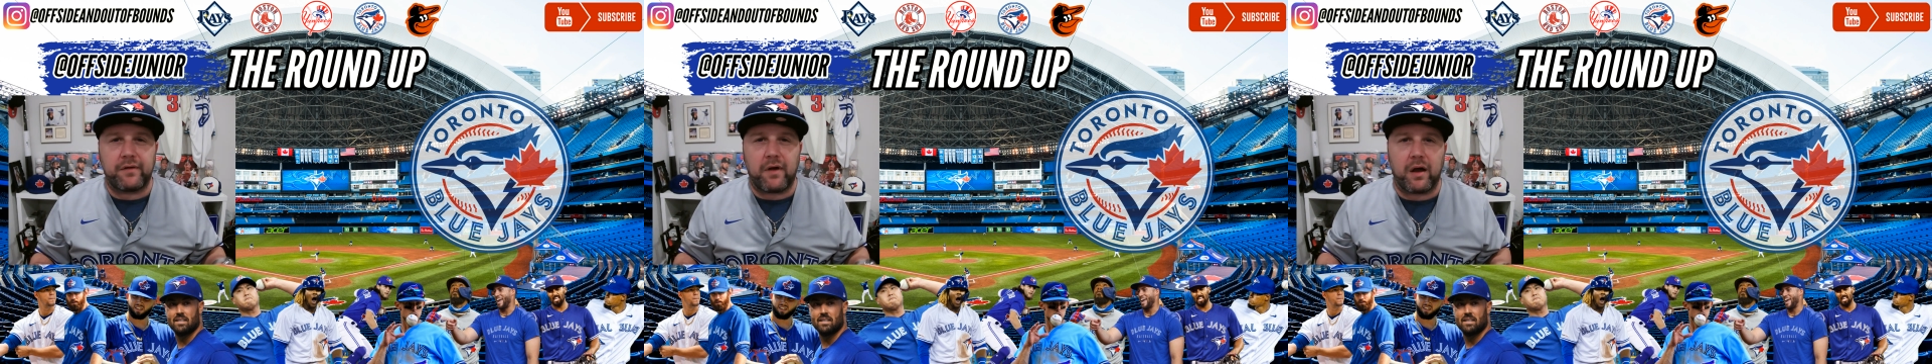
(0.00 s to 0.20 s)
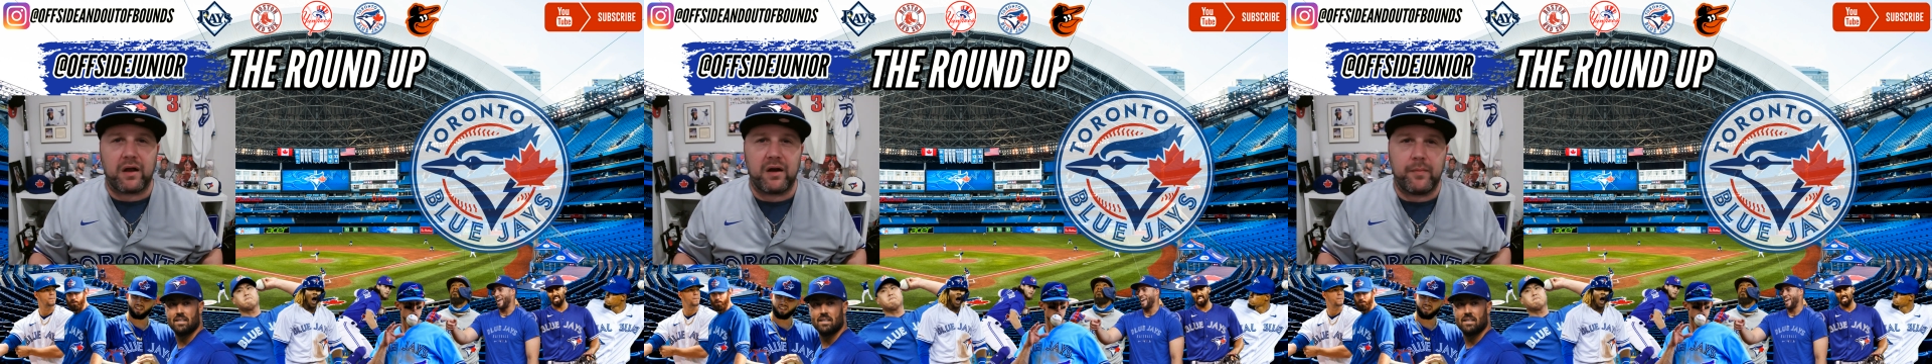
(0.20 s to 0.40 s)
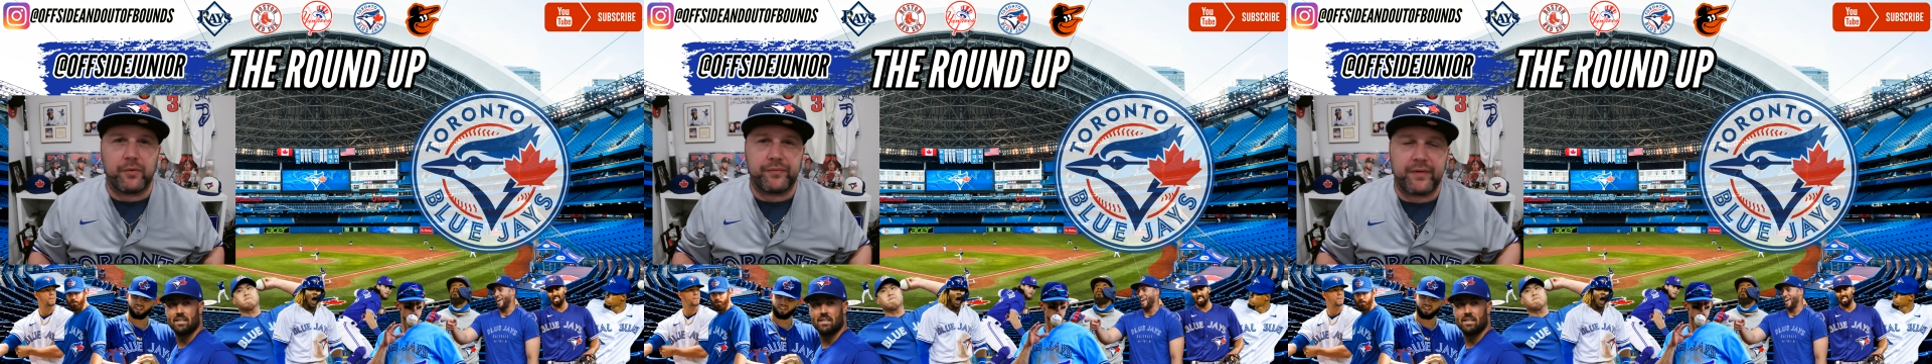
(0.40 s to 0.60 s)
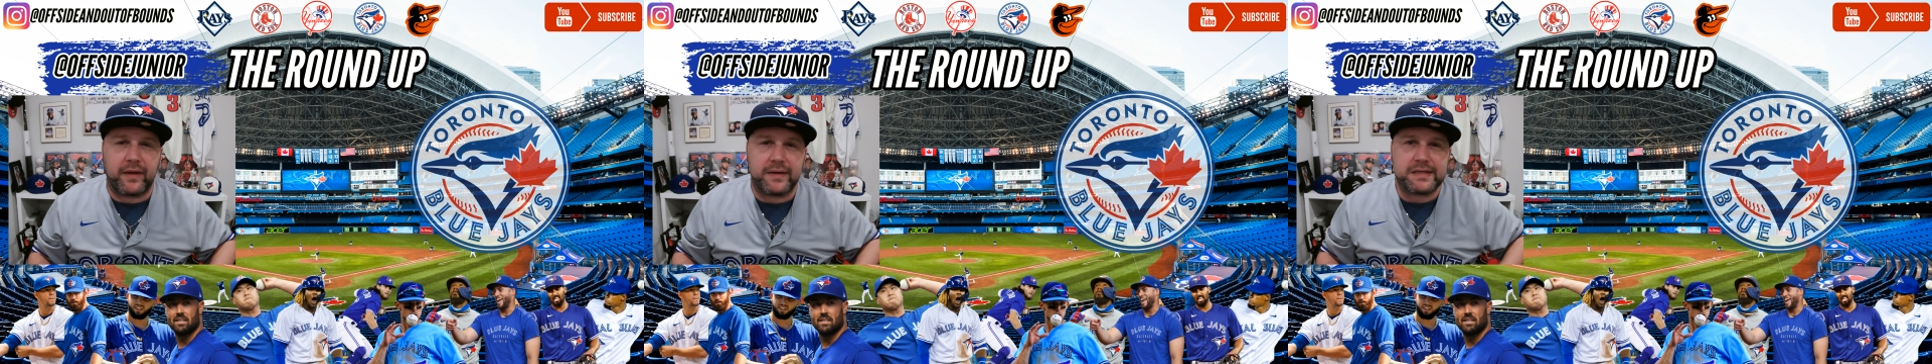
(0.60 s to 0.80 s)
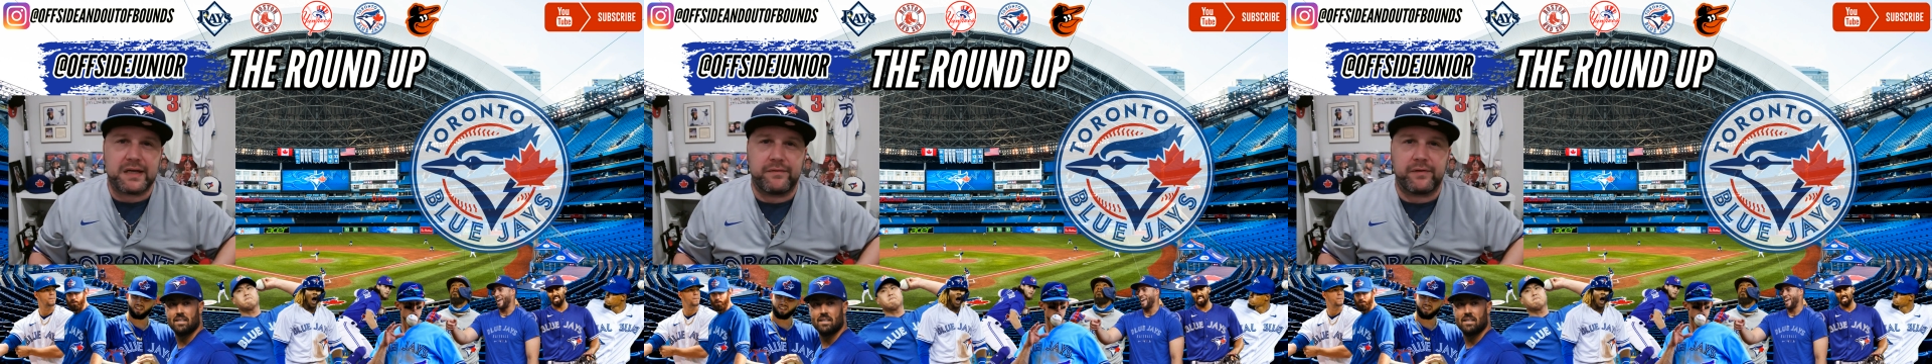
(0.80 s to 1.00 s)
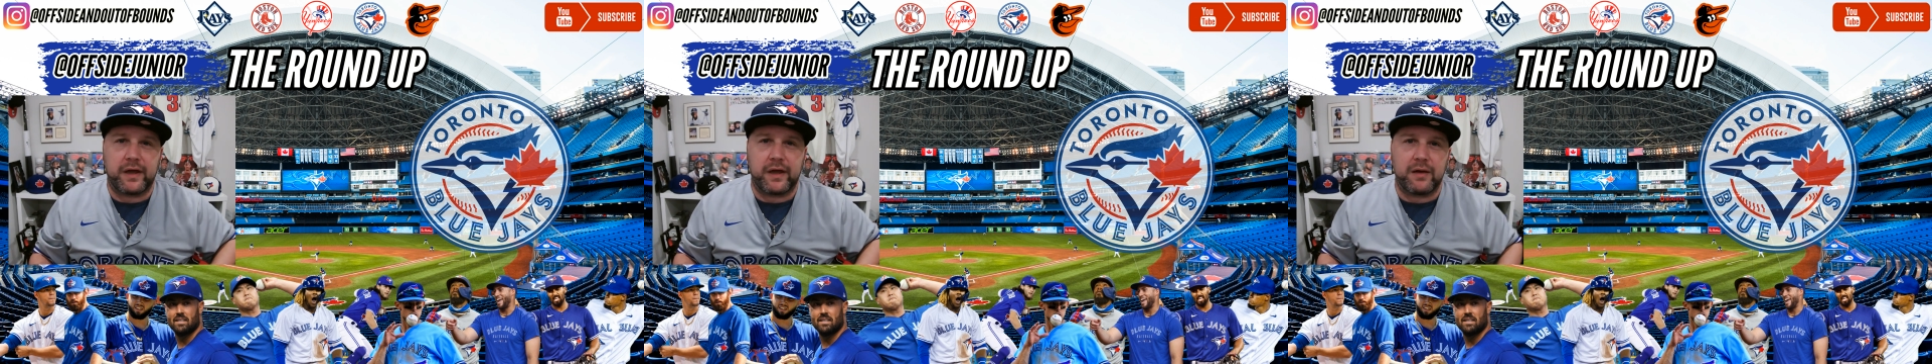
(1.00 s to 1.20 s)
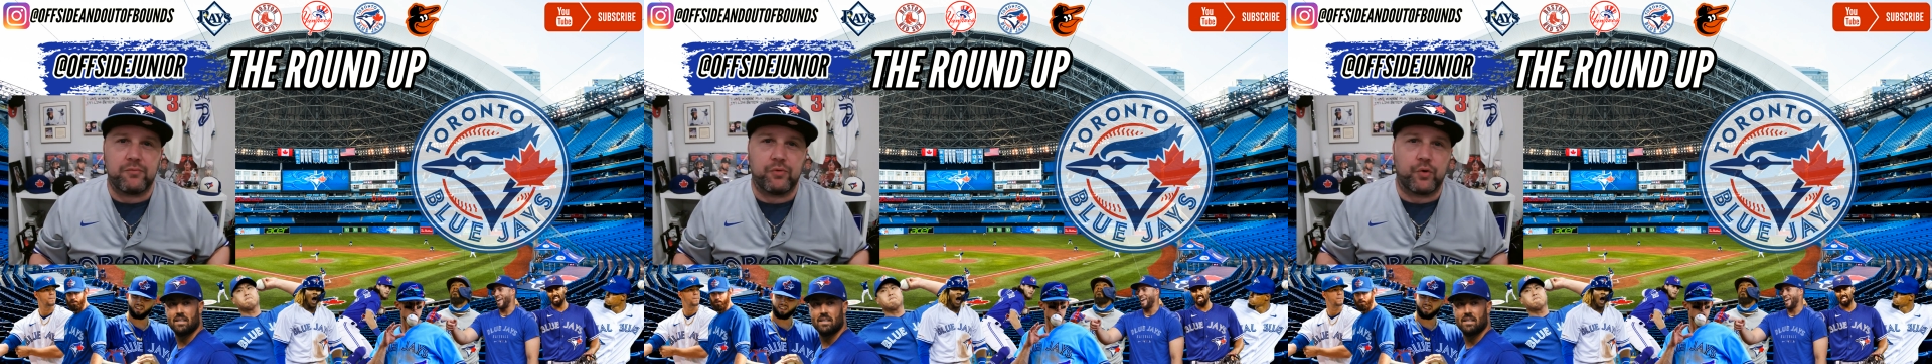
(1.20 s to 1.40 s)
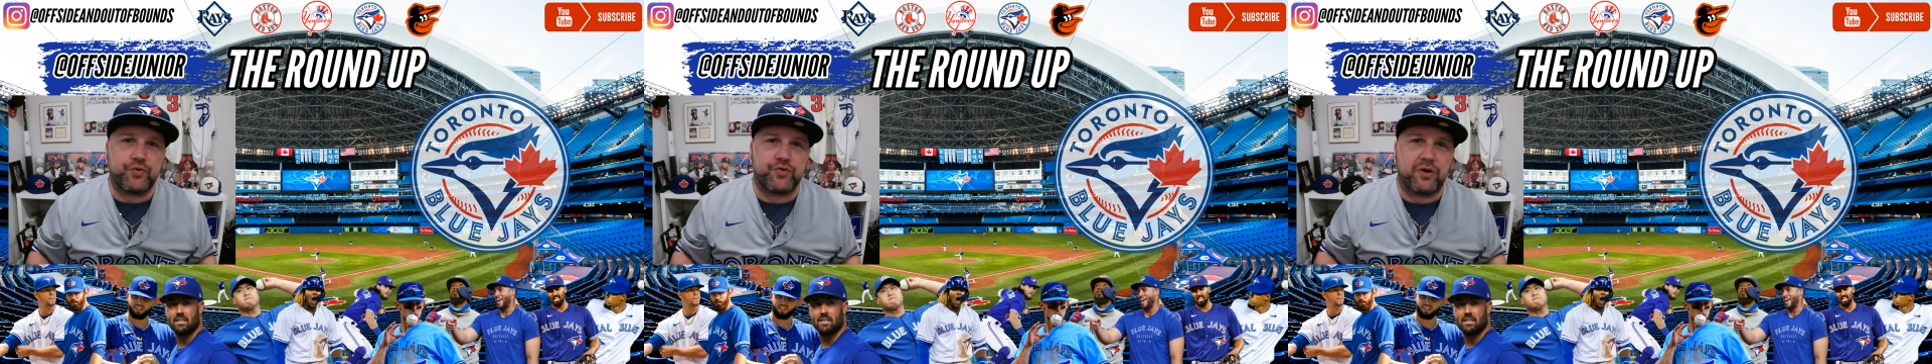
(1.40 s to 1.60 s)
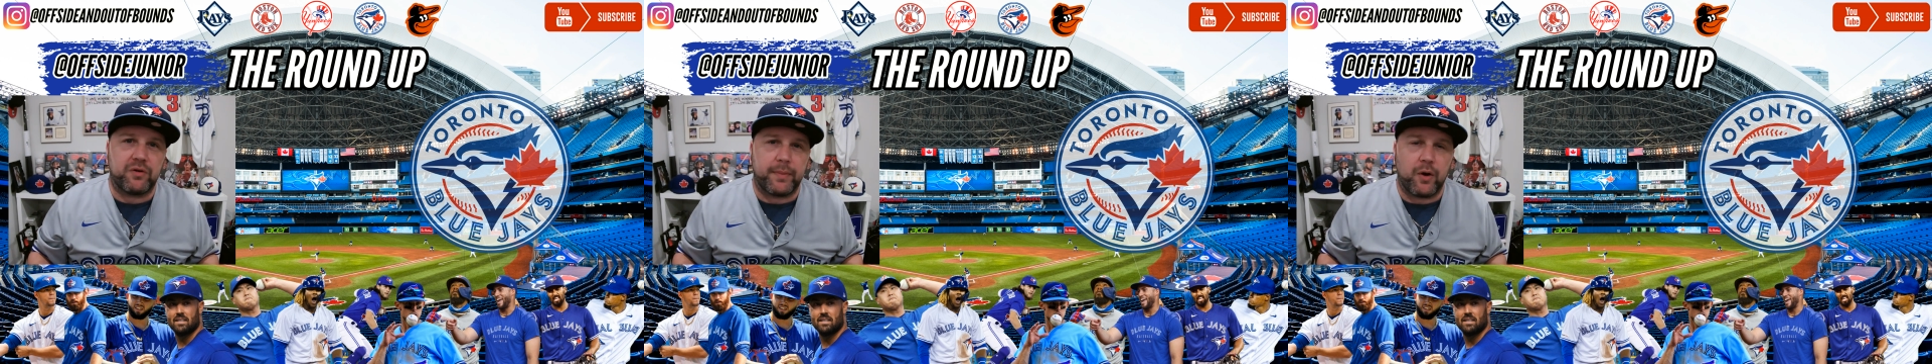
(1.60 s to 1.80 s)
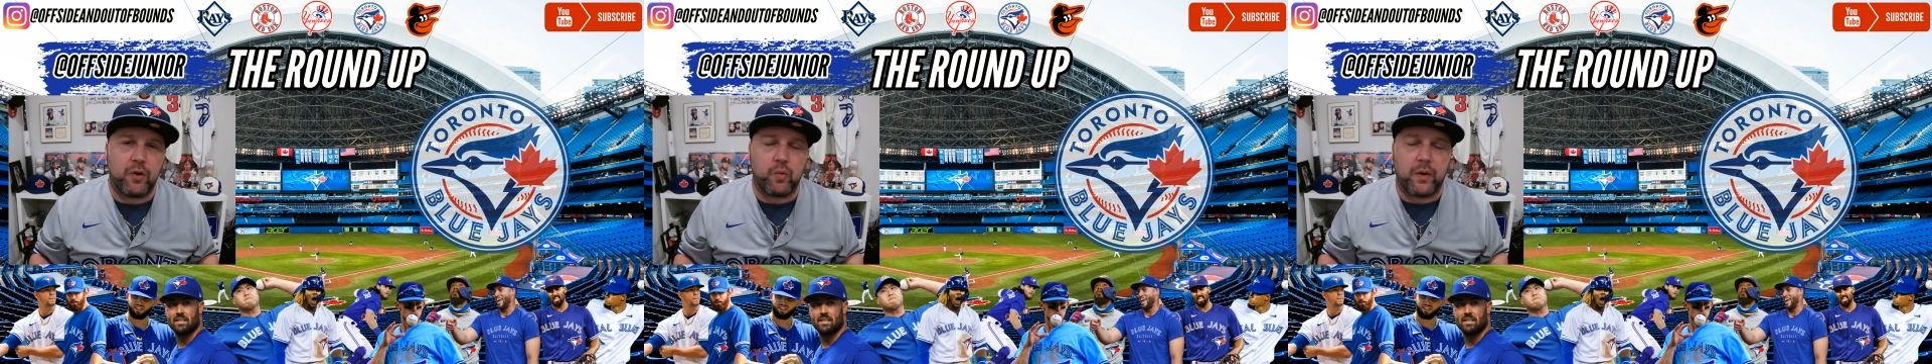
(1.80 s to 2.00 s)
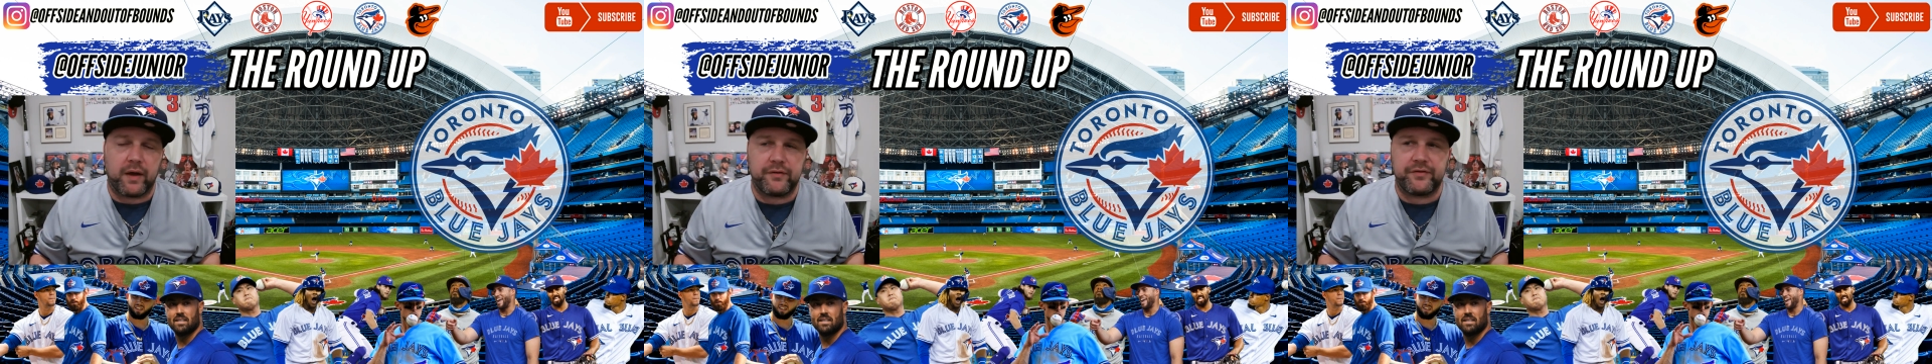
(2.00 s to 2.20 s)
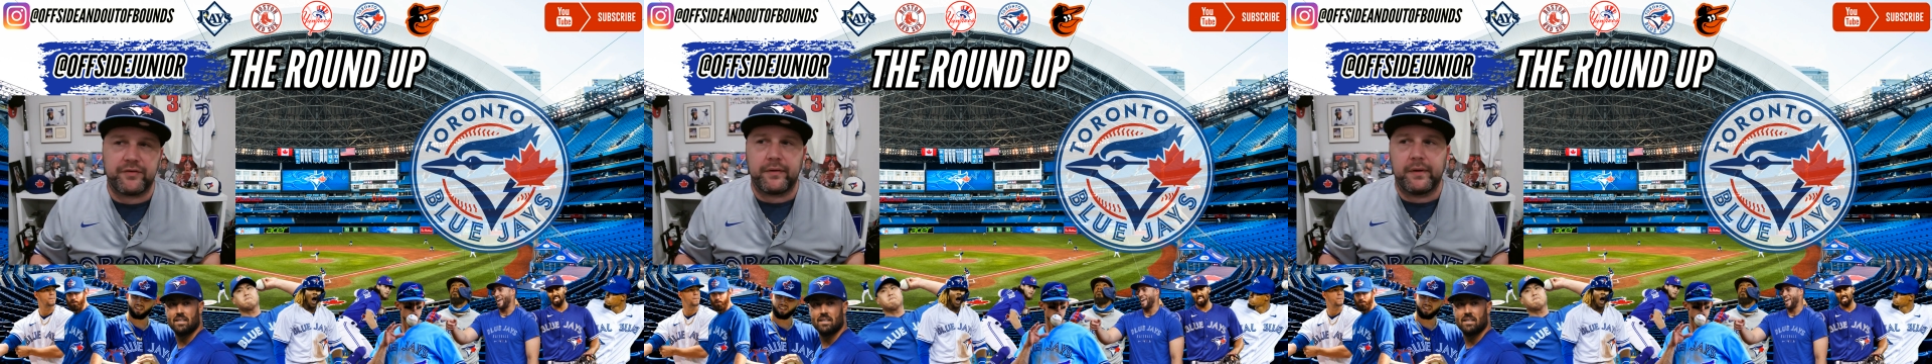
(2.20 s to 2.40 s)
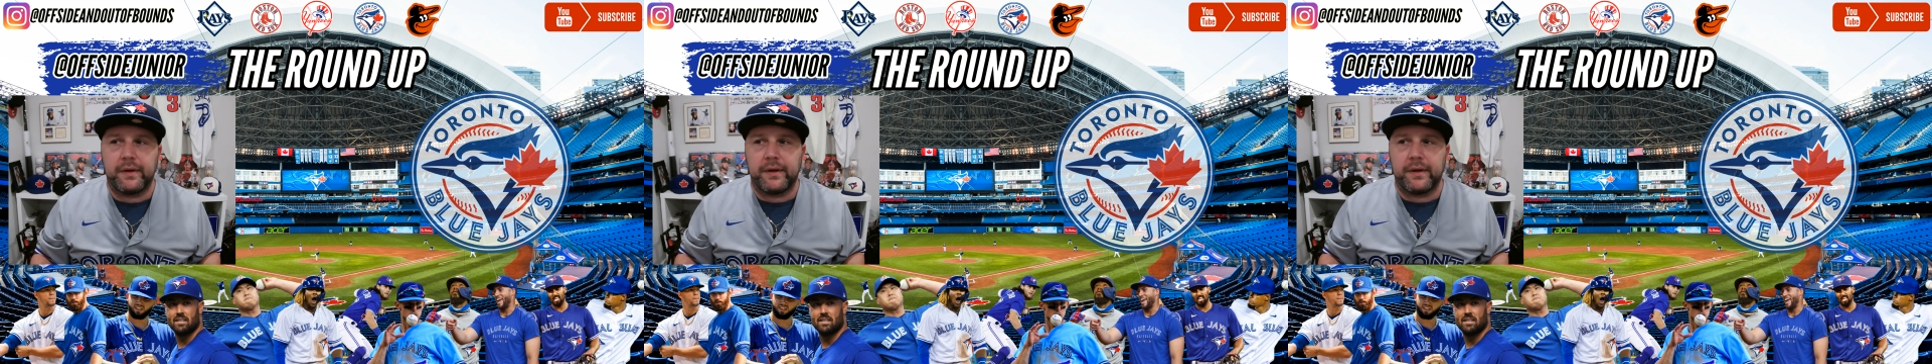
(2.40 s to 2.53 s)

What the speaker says: talking about that 7-game road trip out west,